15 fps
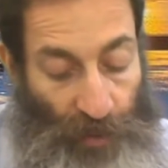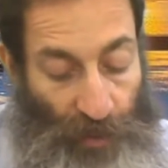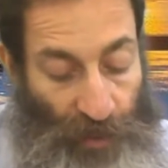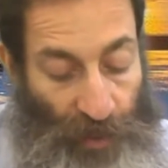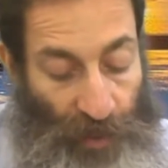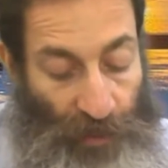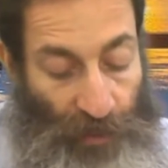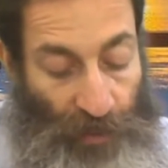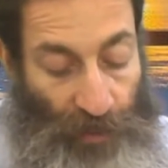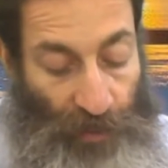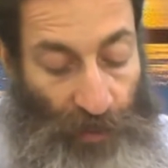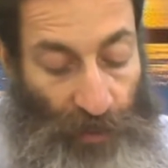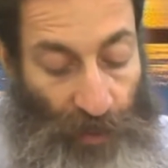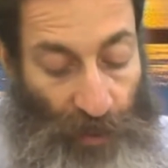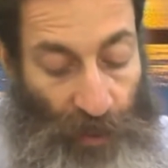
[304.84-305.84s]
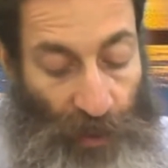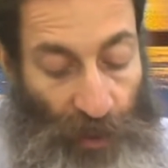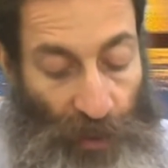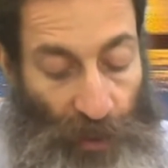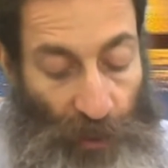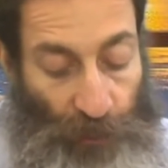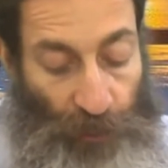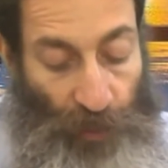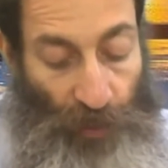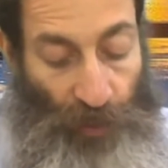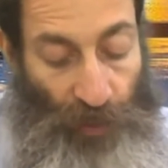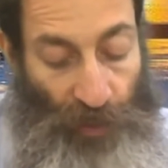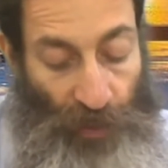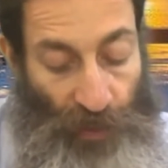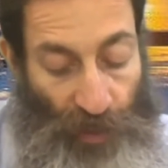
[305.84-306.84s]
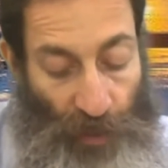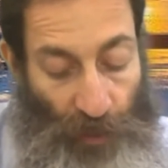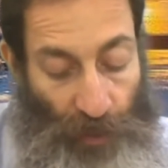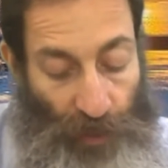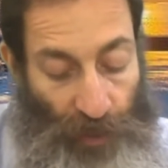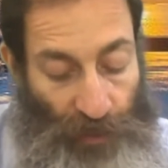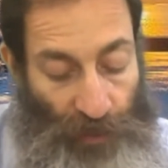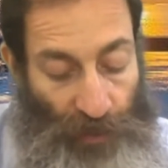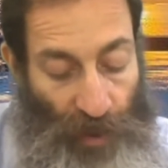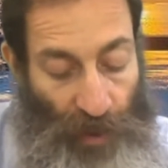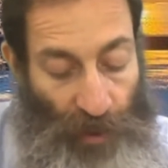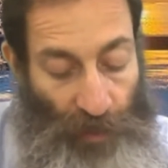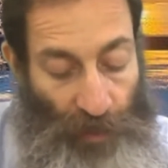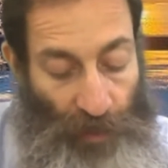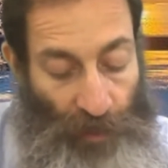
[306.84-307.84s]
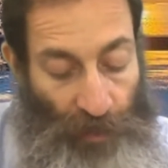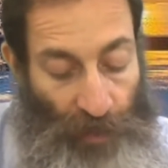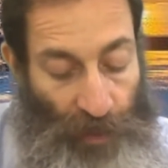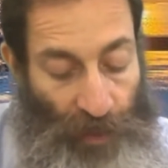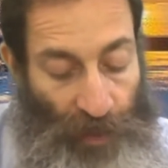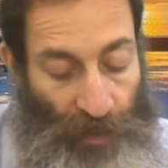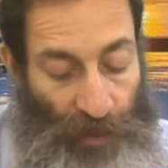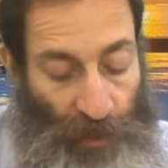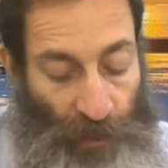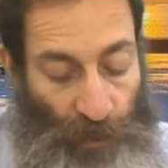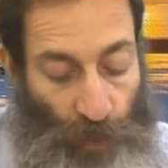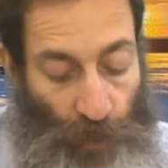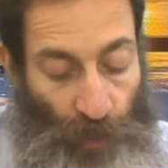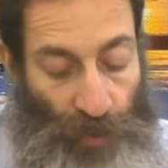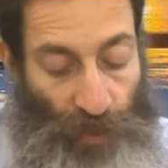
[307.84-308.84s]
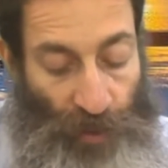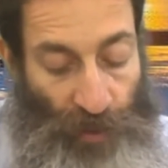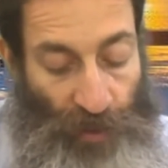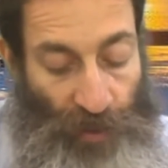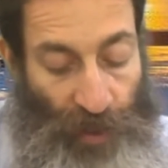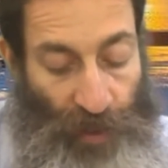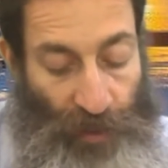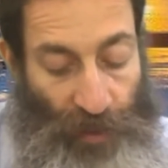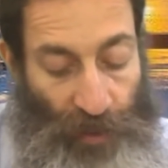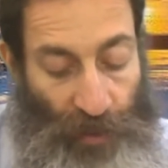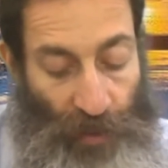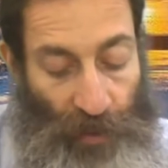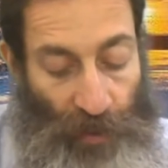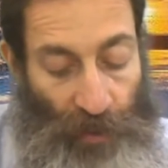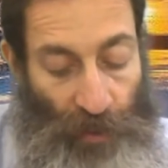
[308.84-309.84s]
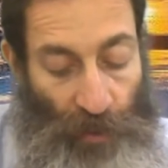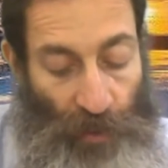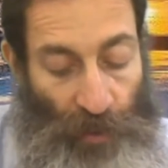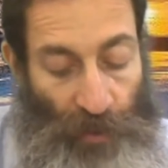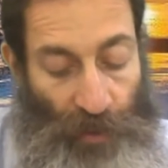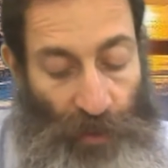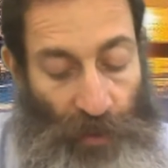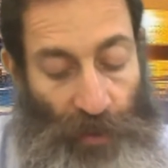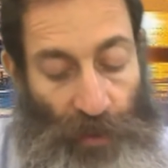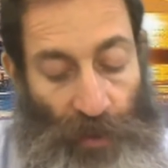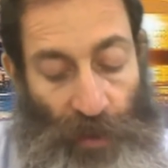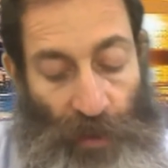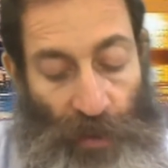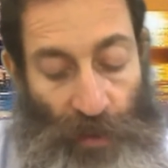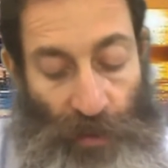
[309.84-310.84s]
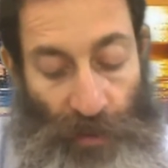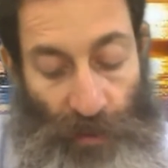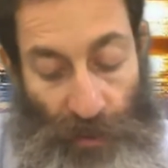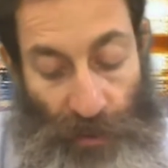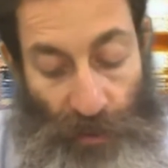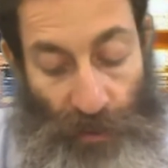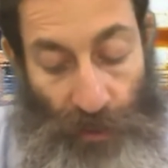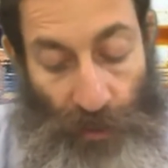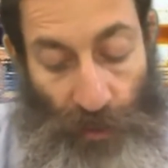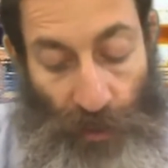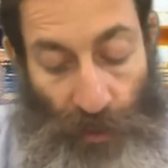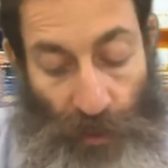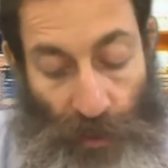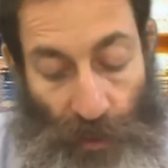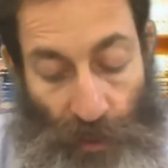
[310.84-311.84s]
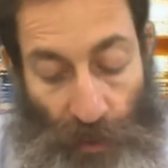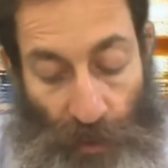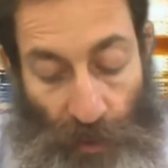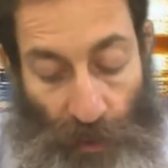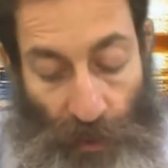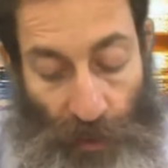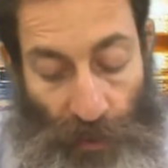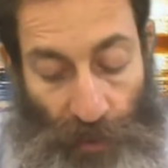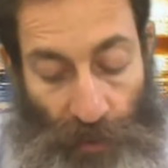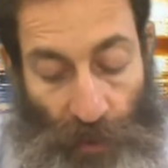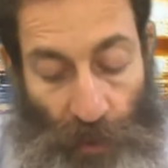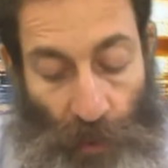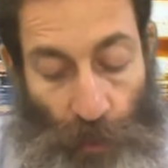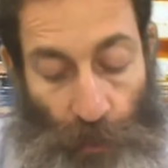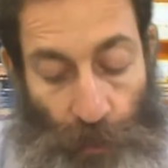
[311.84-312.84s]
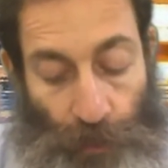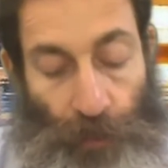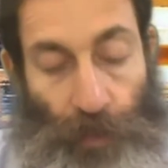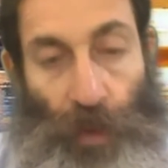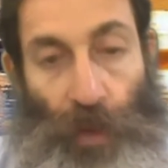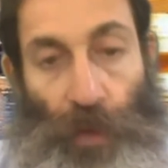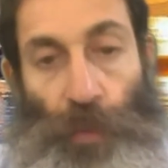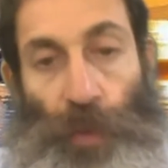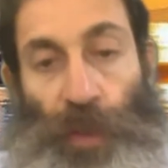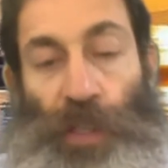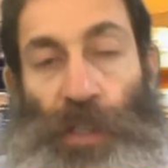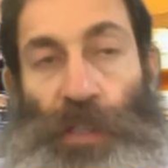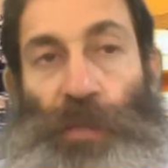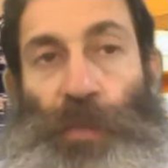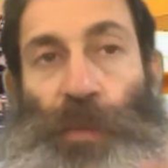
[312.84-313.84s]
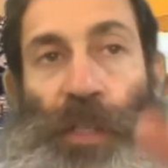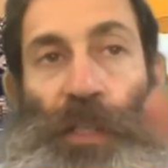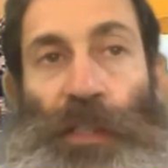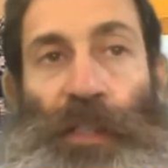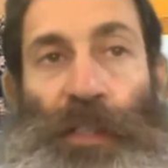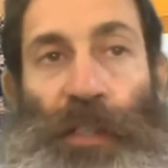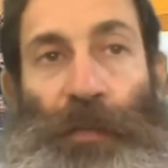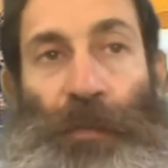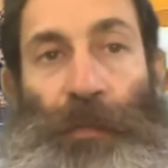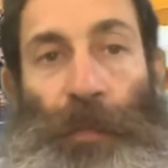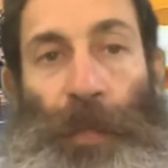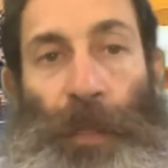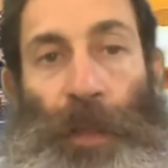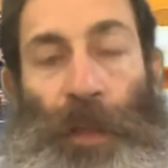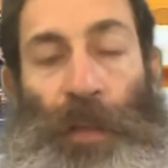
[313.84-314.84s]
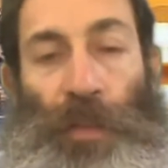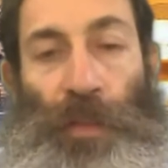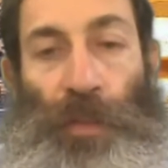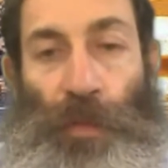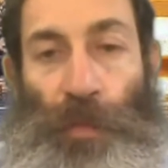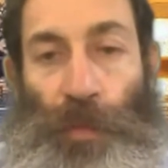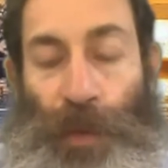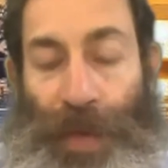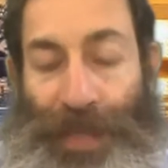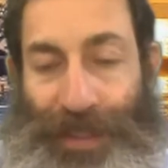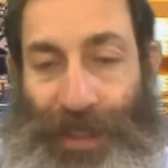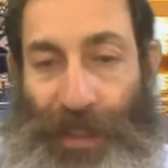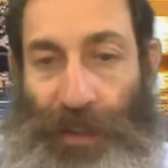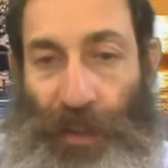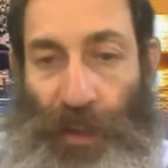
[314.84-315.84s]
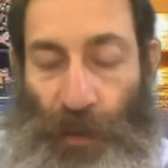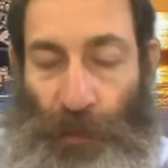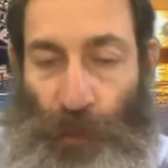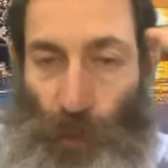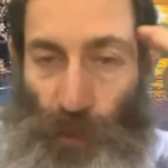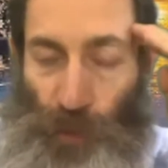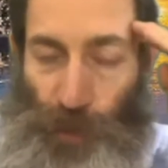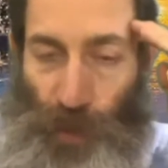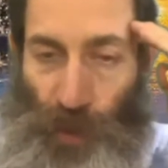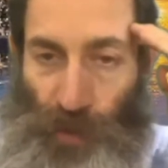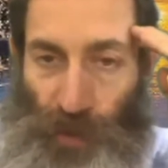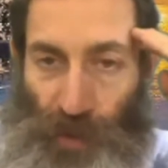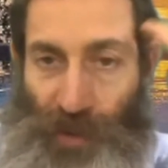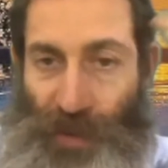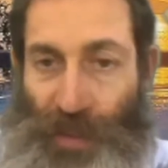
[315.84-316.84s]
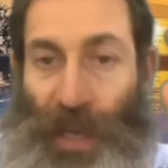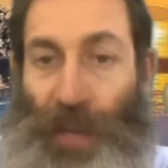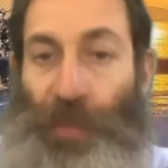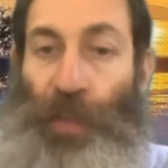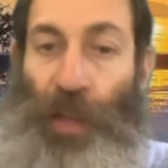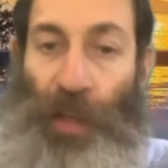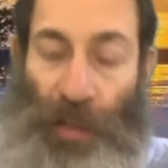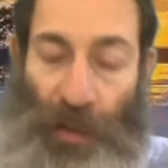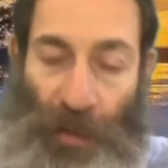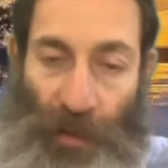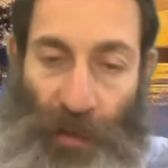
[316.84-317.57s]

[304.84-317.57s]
counselors. Interfering in someone else's argument is as foolish as yanking a dog's ears. Uh, so we just we just basically a foolish person is not thinking